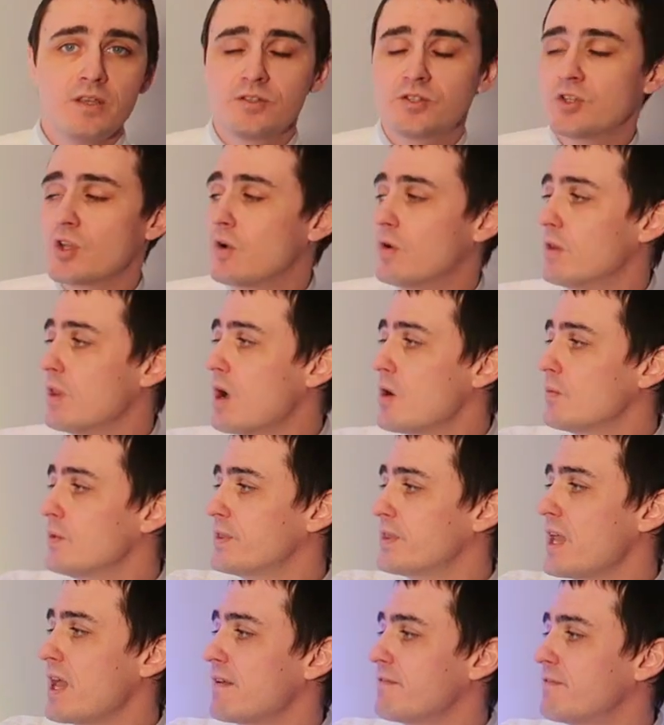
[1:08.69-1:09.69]
So along
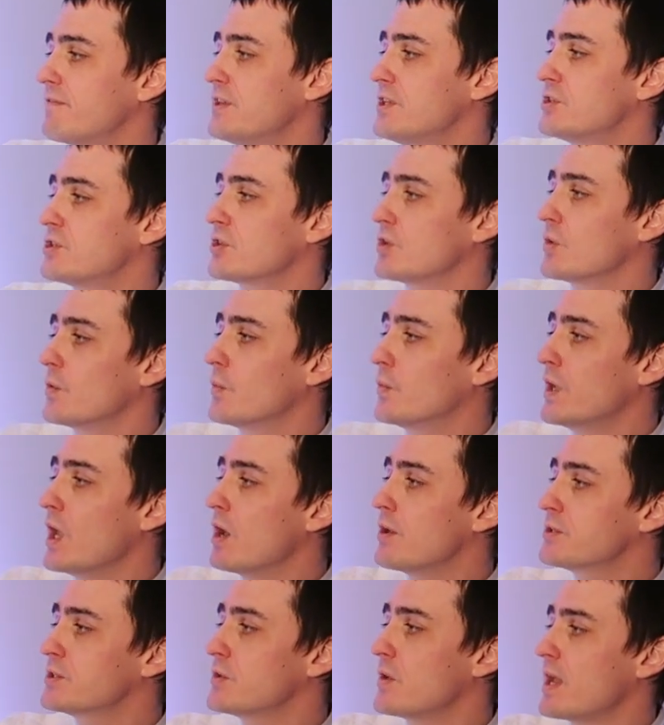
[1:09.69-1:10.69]
with that feature, we
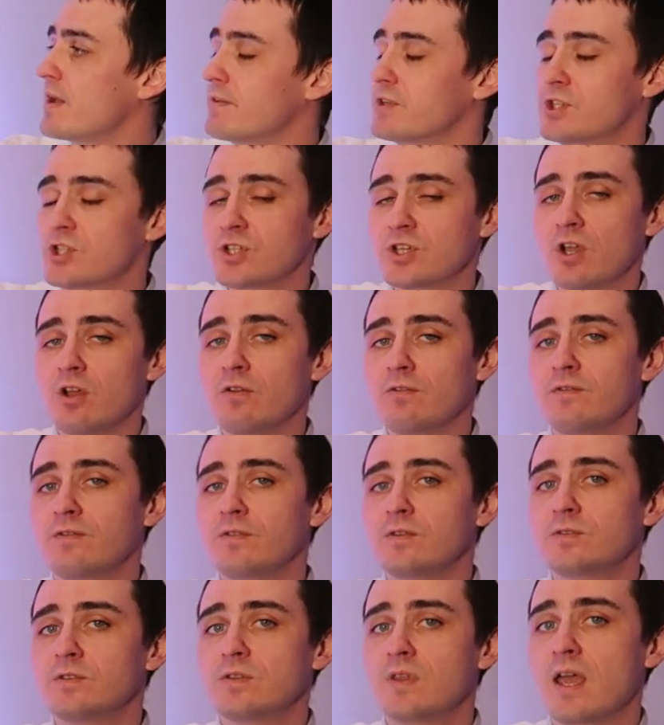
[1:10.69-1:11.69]
also have a
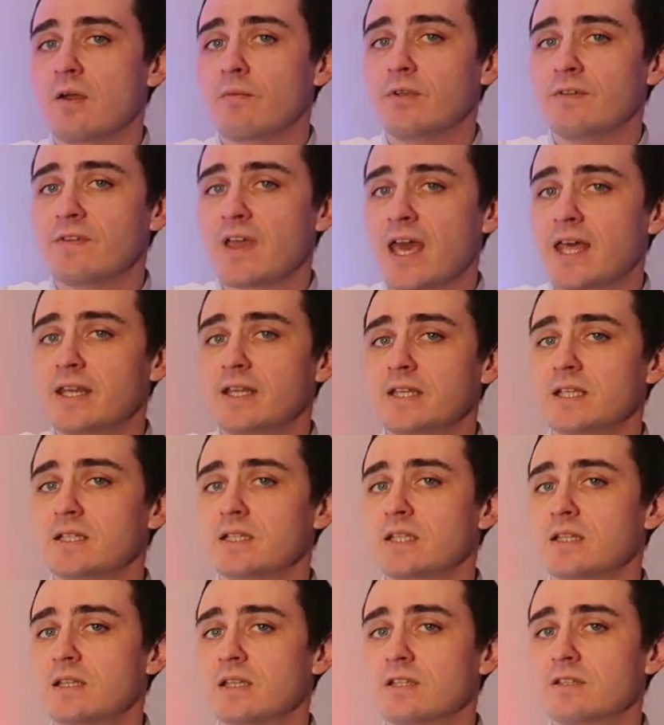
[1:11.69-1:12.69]
shelf that we've added
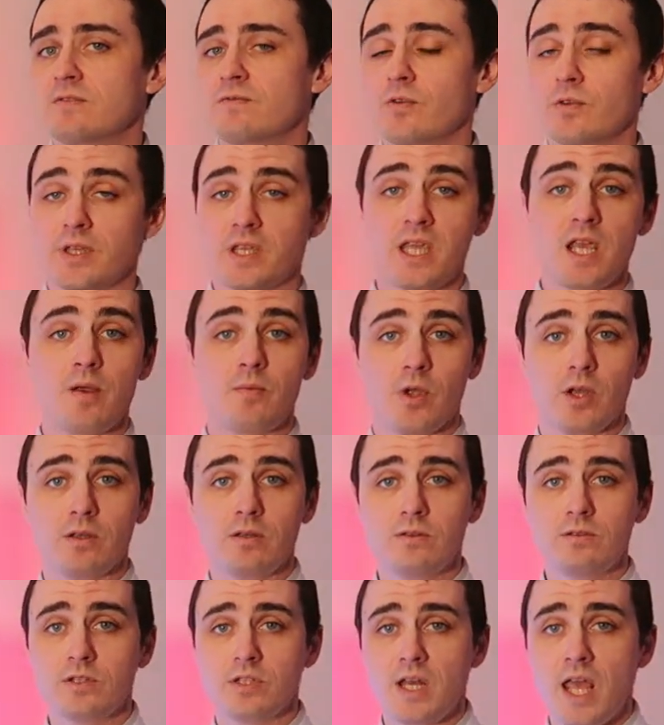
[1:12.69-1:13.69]
into this for the camera.
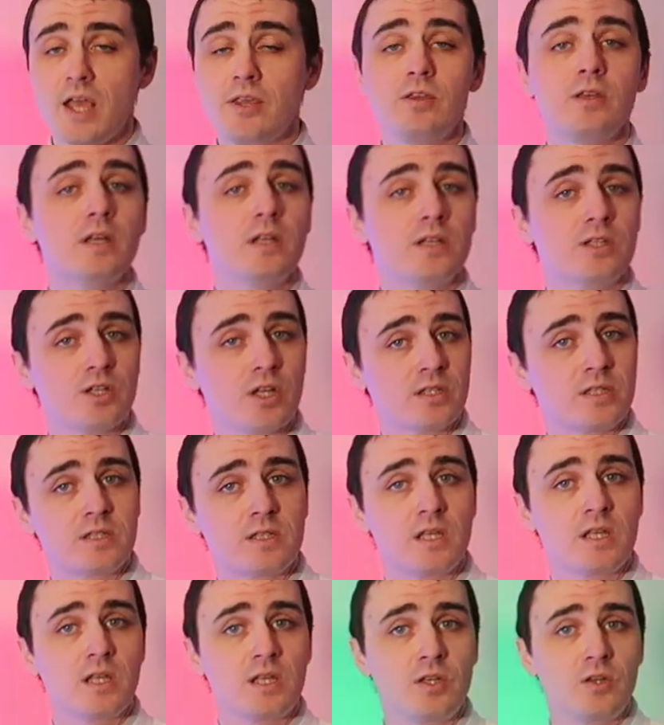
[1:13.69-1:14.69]
So now you can
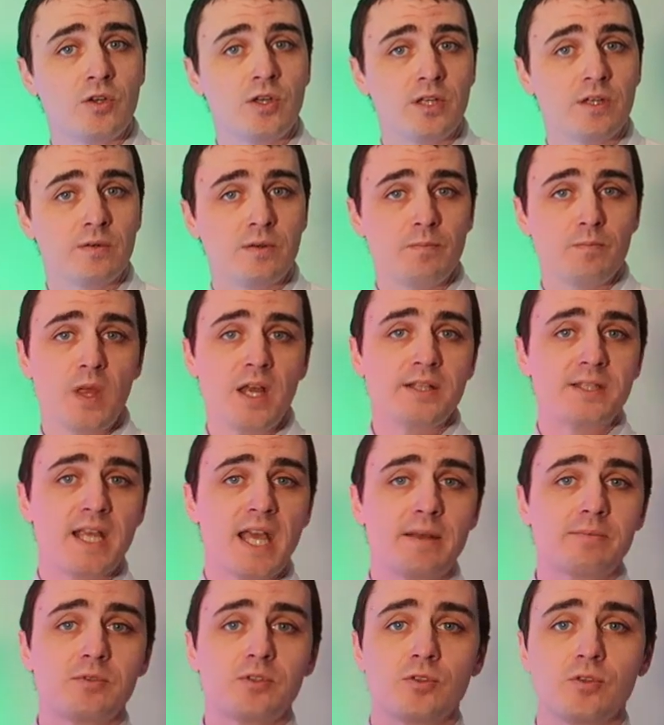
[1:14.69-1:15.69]
adjust it and you can
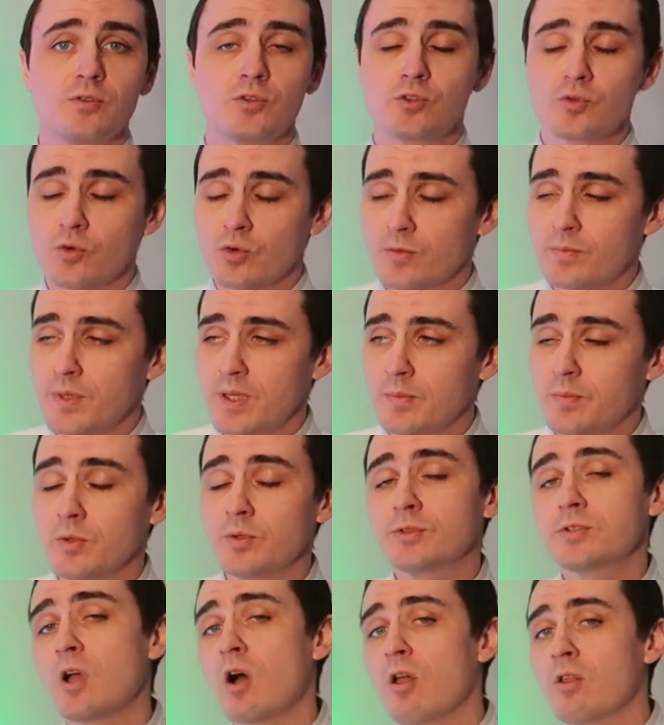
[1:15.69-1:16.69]
adapt to shorter
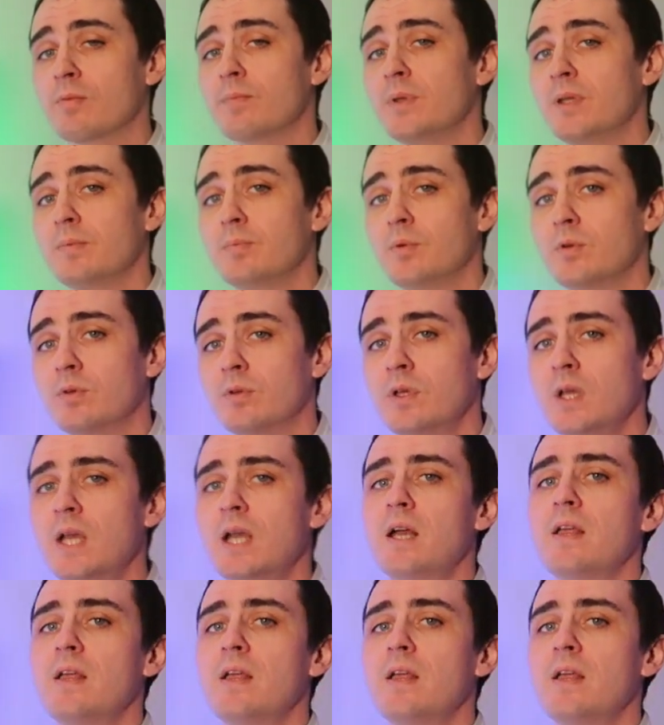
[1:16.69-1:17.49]
people, taller people.